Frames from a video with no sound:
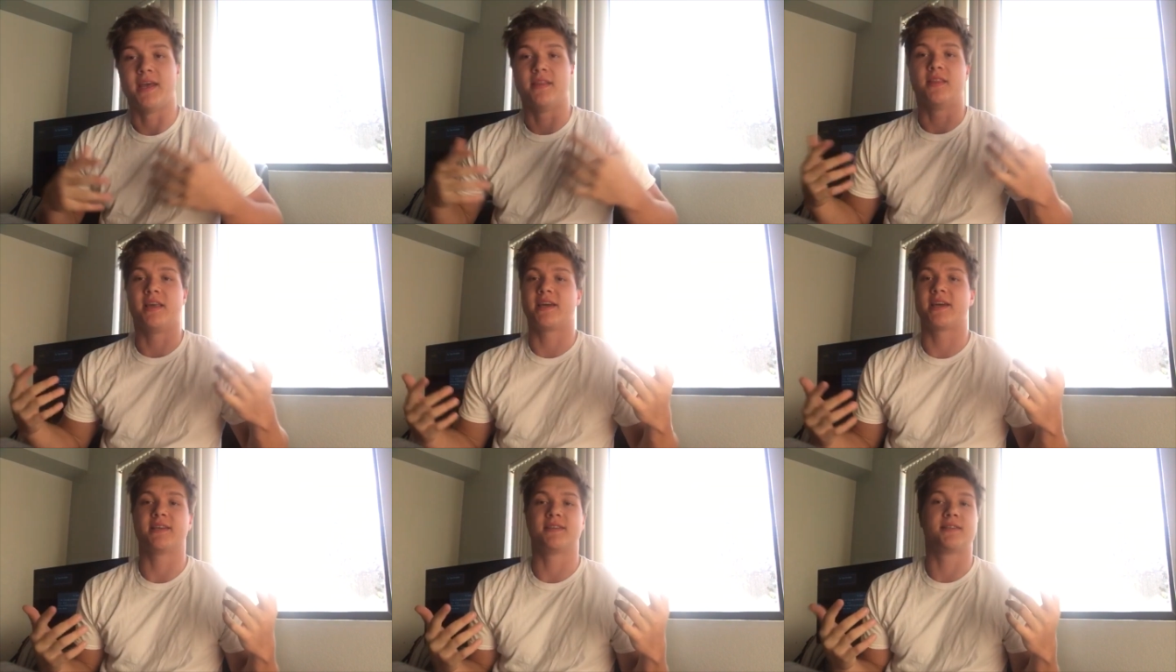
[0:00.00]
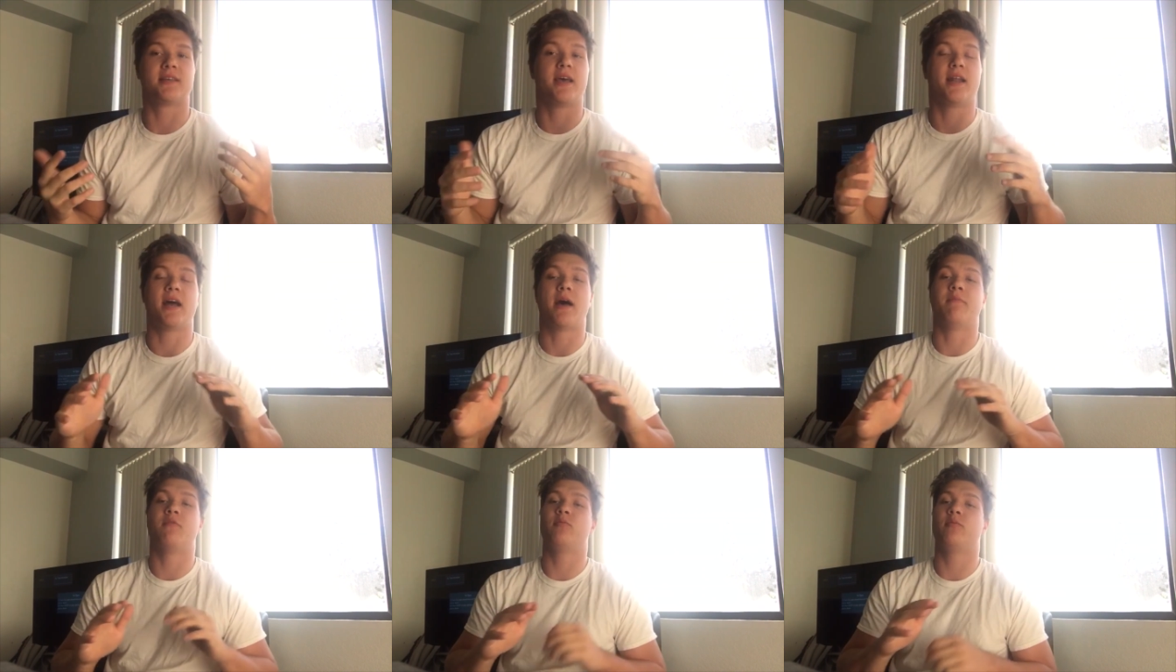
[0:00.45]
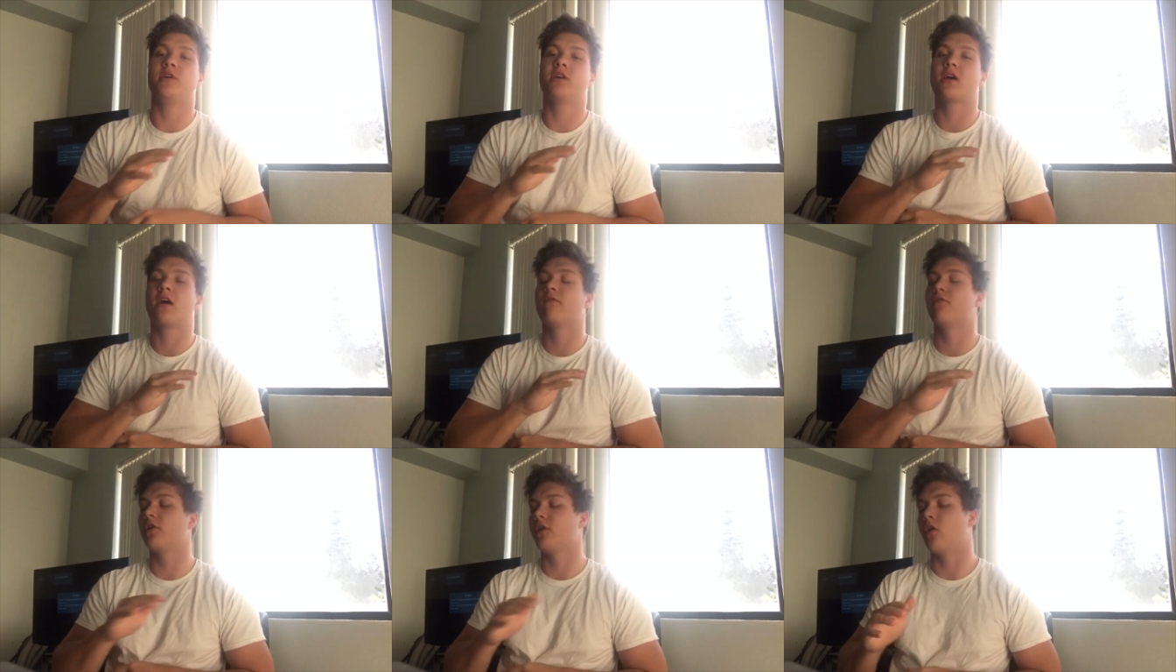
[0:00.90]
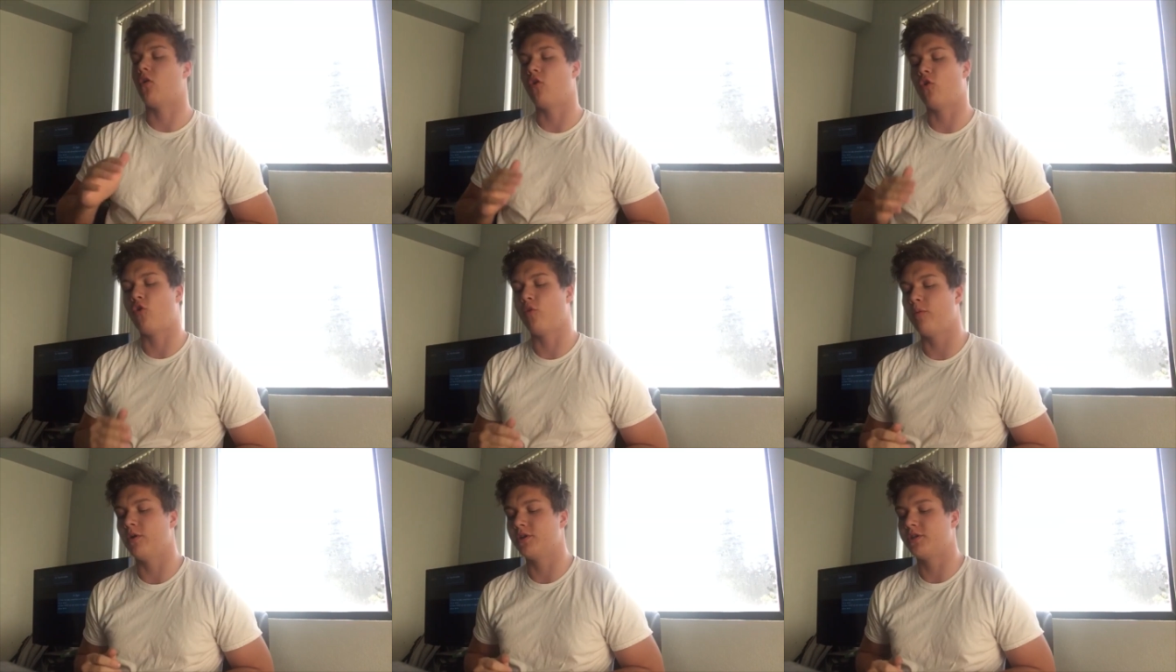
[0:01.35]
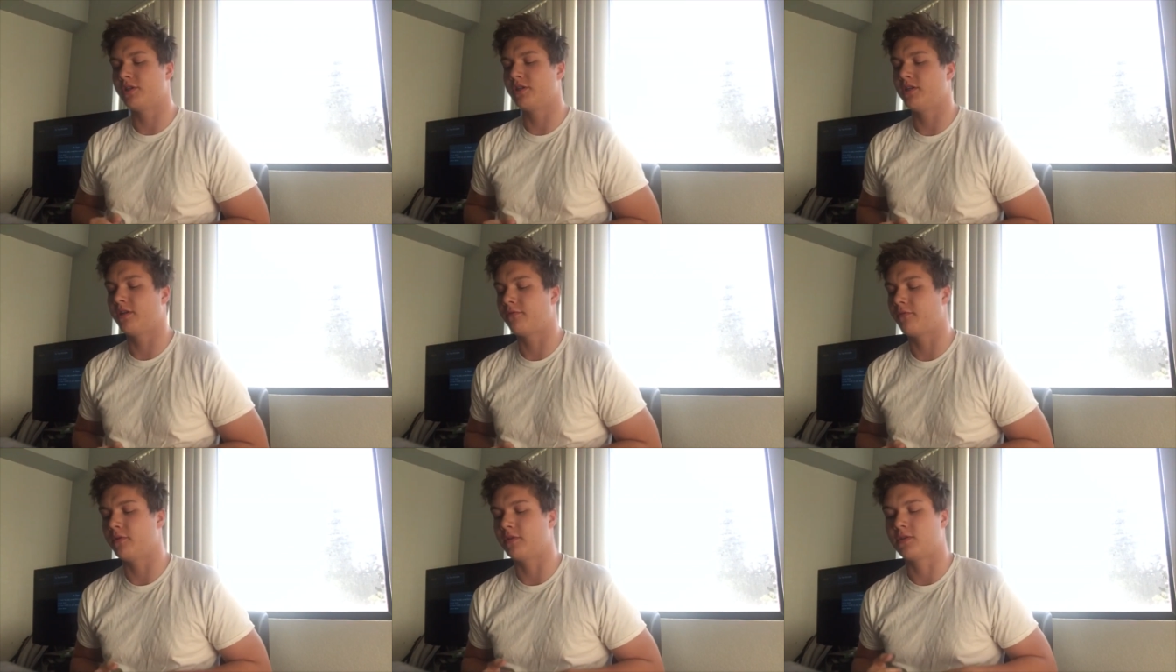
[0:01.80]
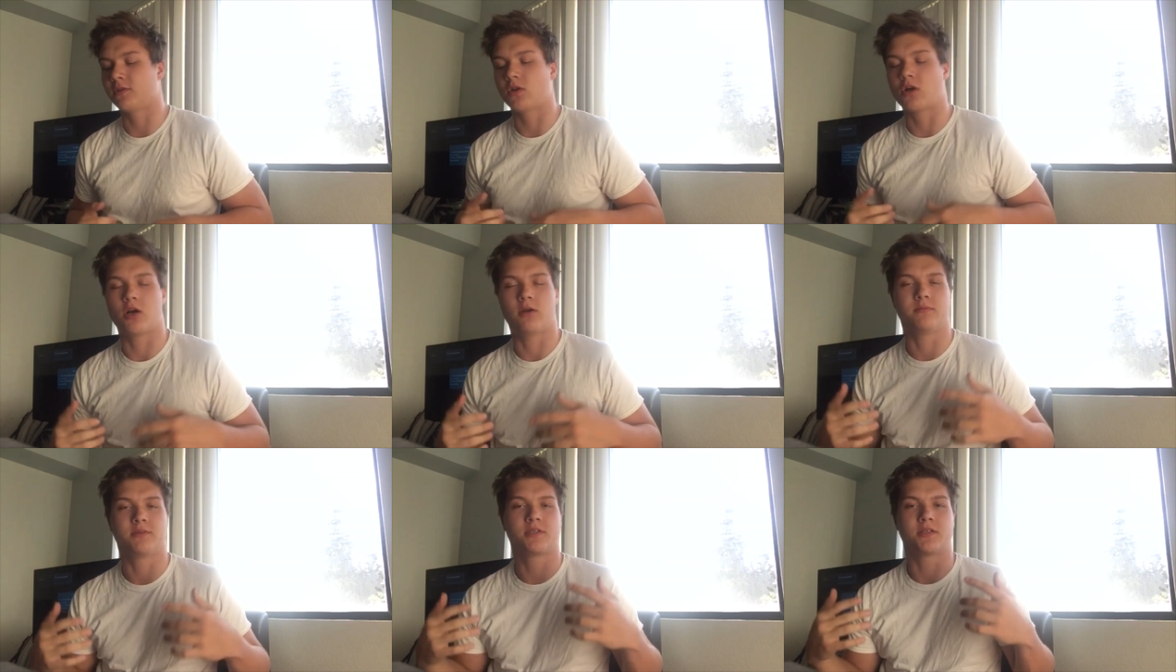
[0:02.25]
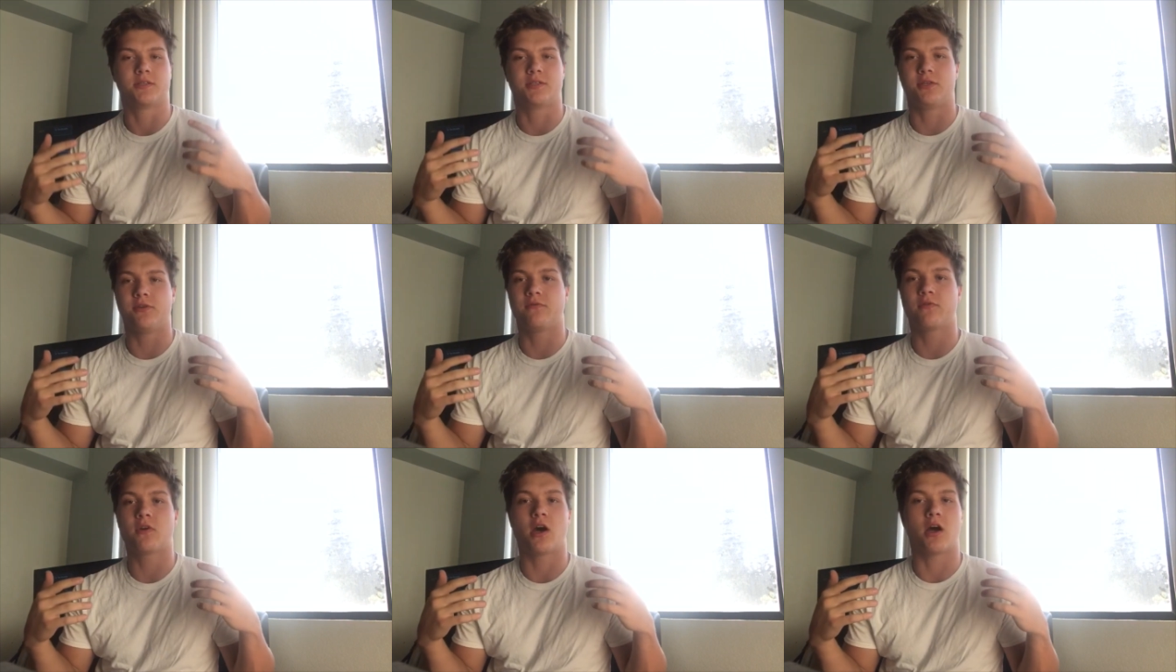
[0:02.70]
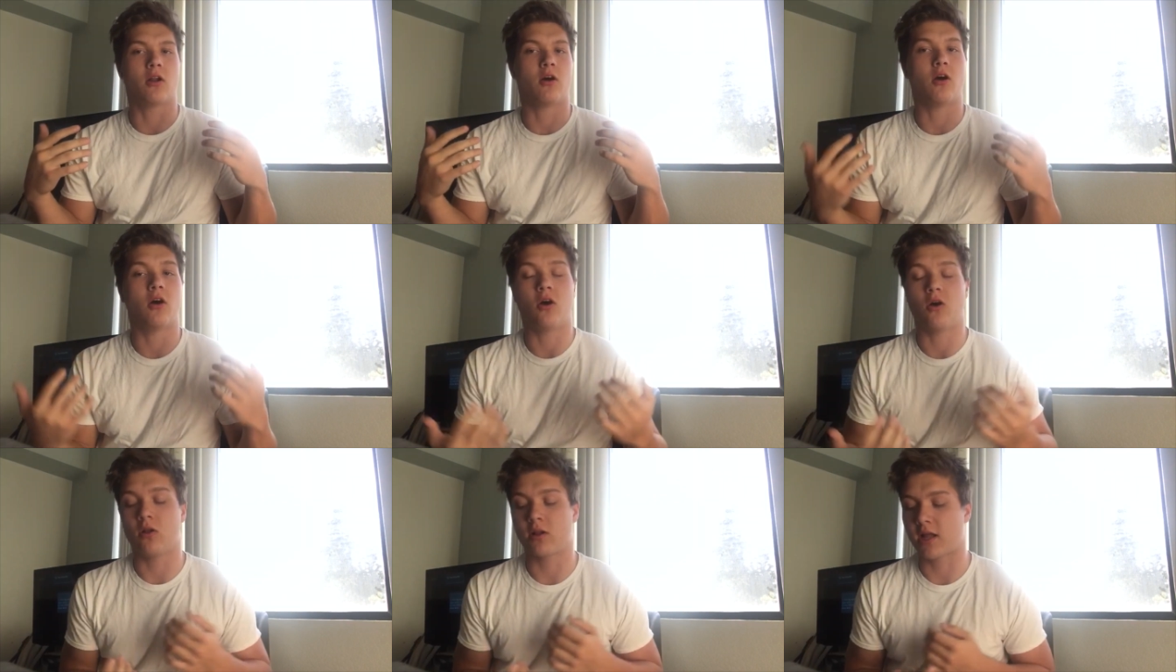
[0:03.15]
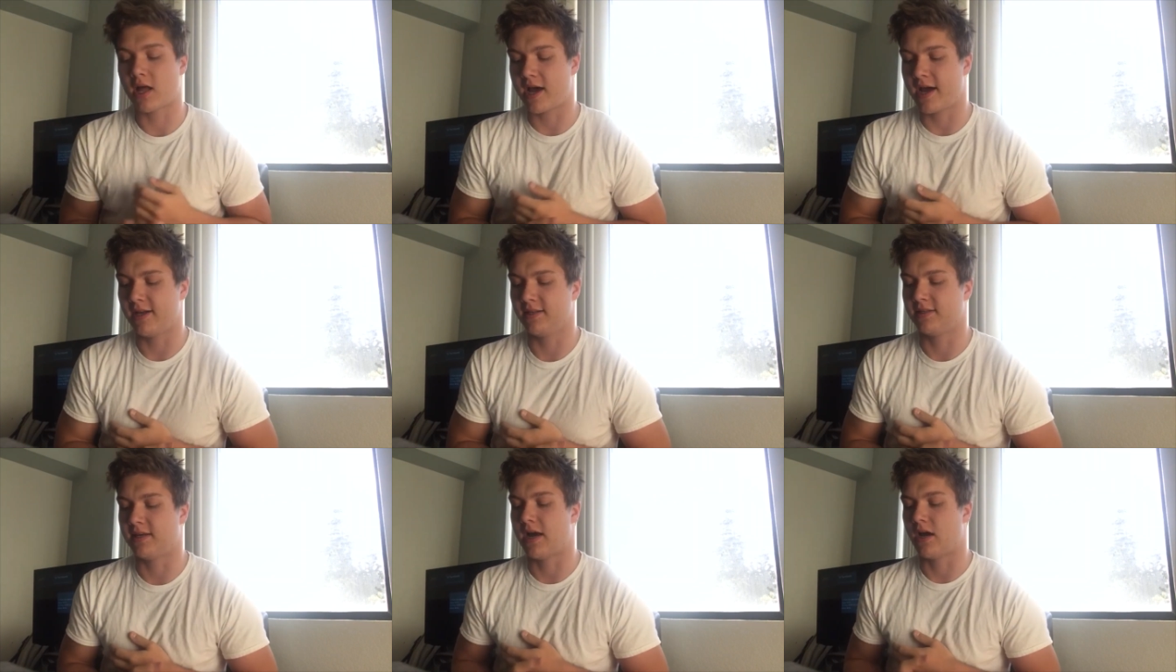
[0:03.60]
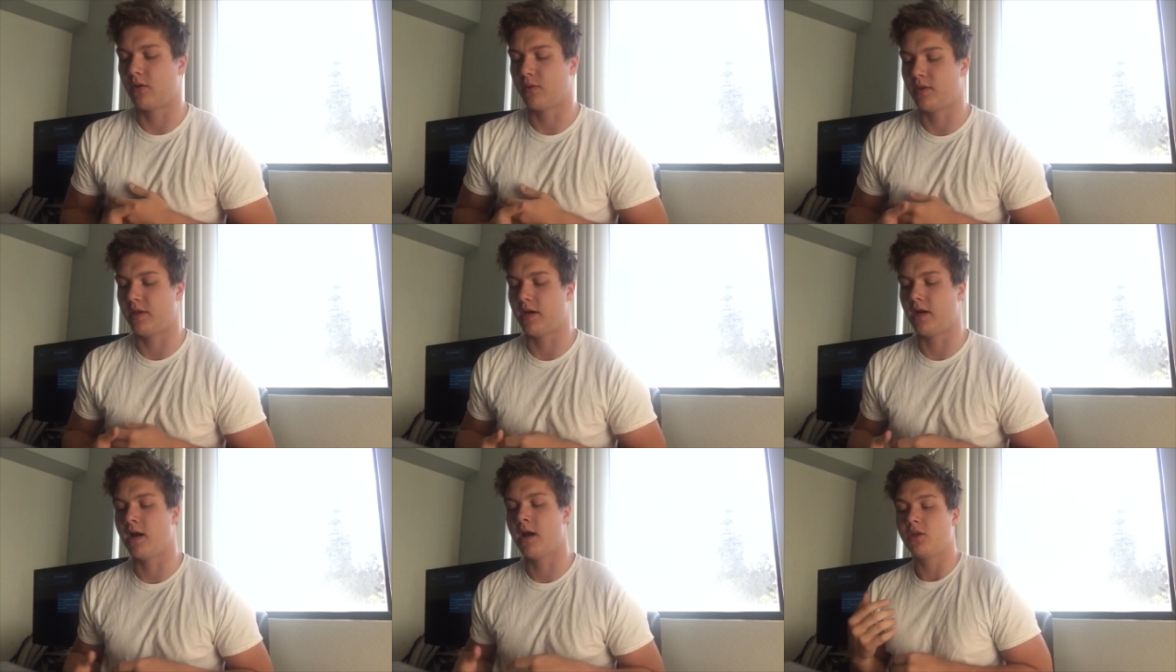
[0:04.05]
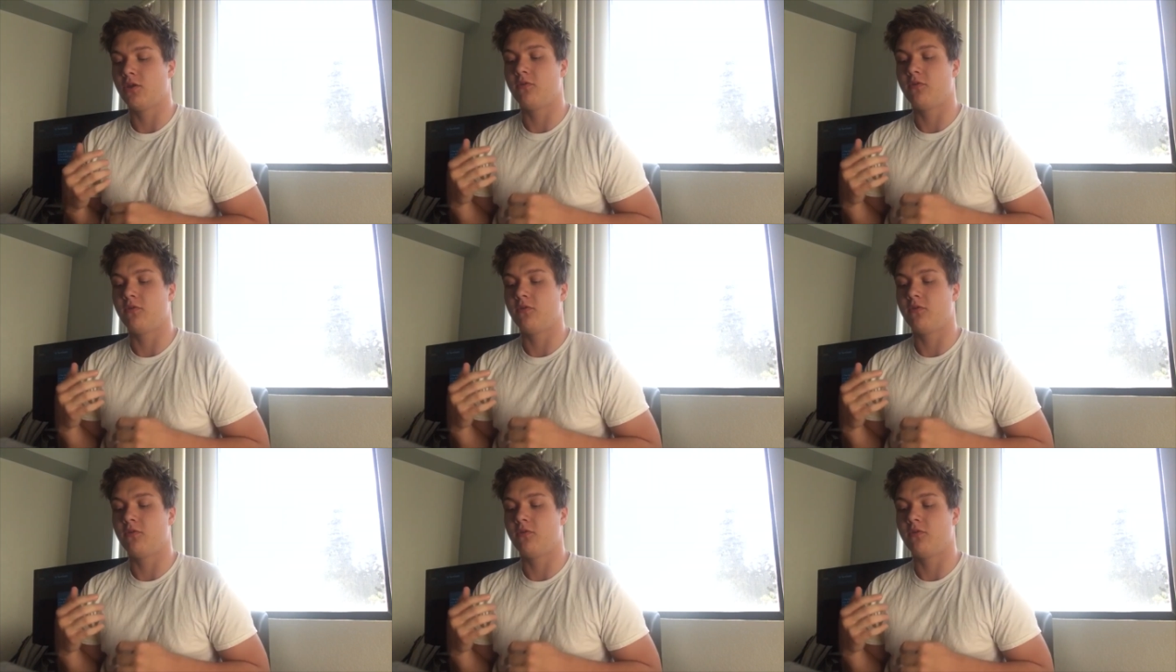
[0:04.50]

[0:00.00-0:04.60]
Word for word: And like I said, I'm gonna be covering a whole bunch of different SARMs because you've got all kinds out there.